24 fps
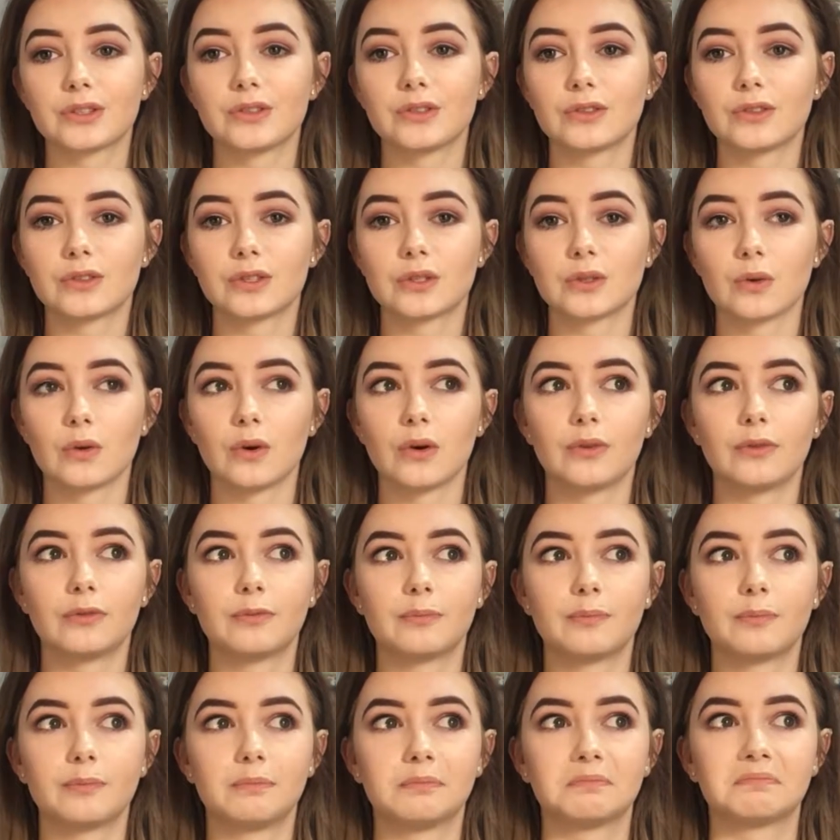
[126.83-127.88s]
sort of
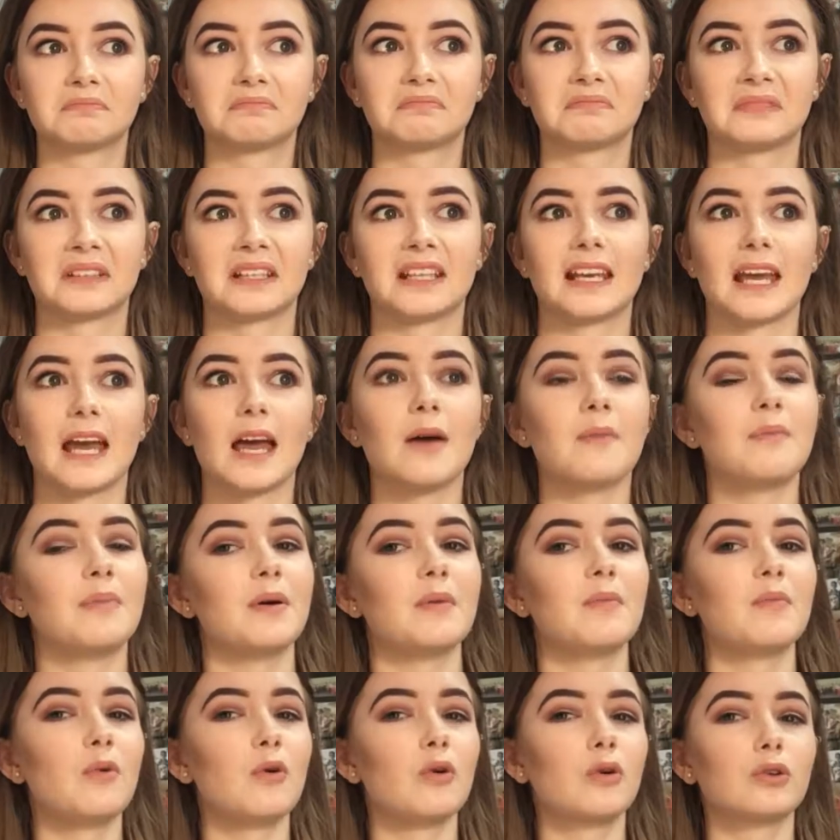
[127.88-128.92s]
get a bit
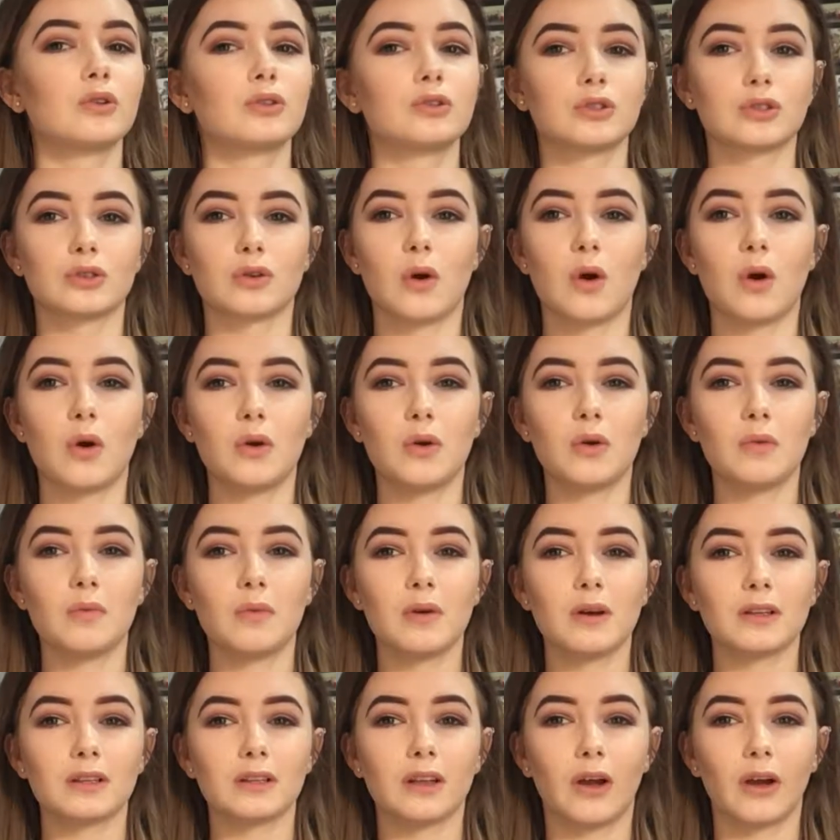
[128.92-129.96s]
more control on
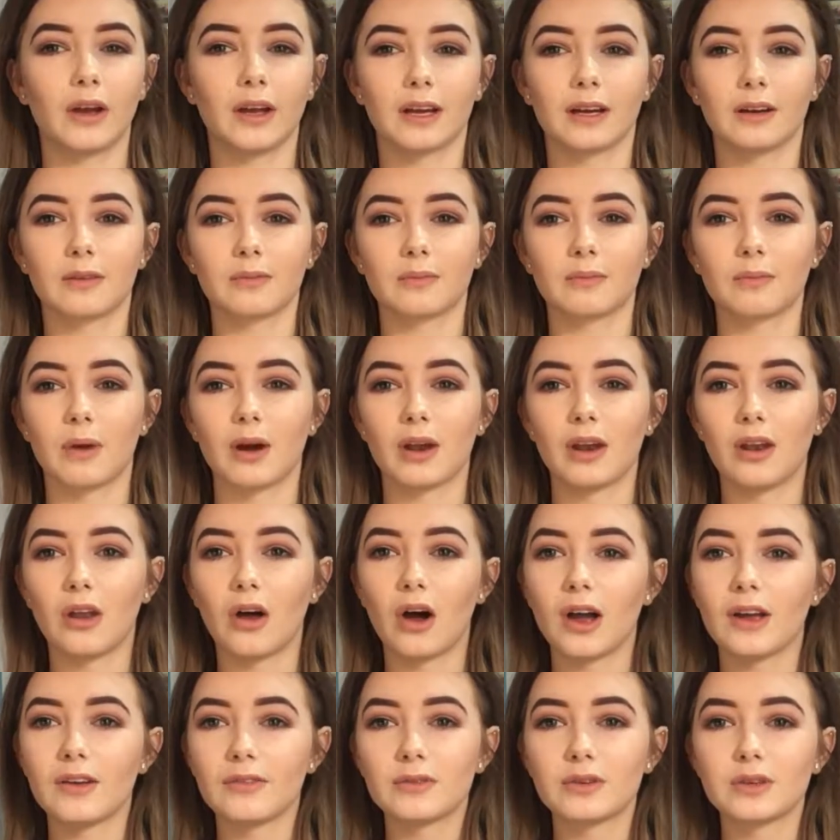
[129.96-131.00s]
my
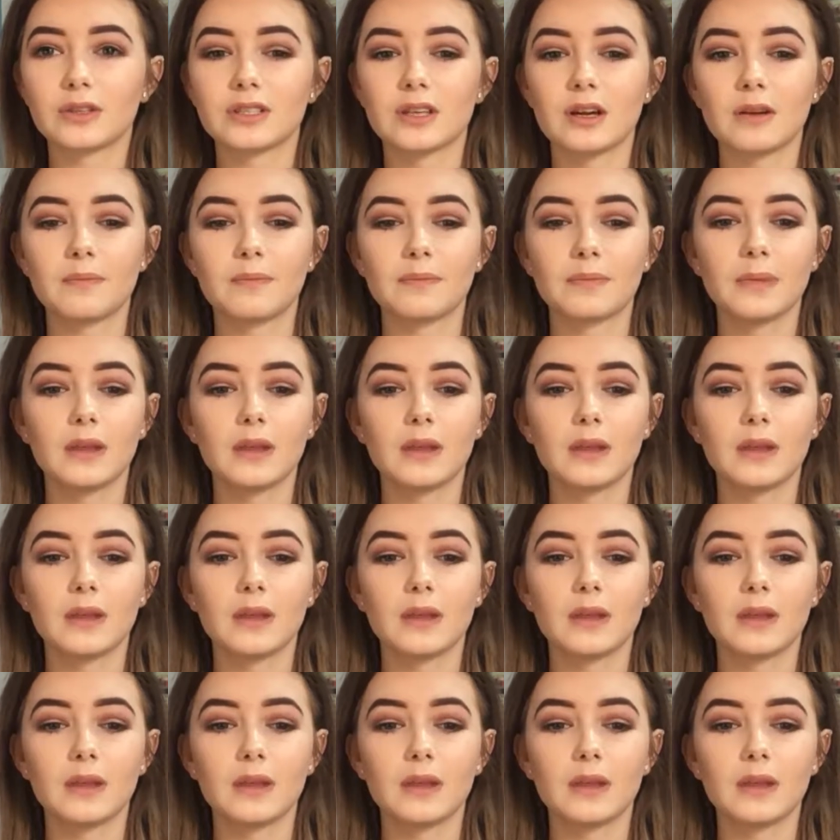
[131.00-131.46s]
life, because I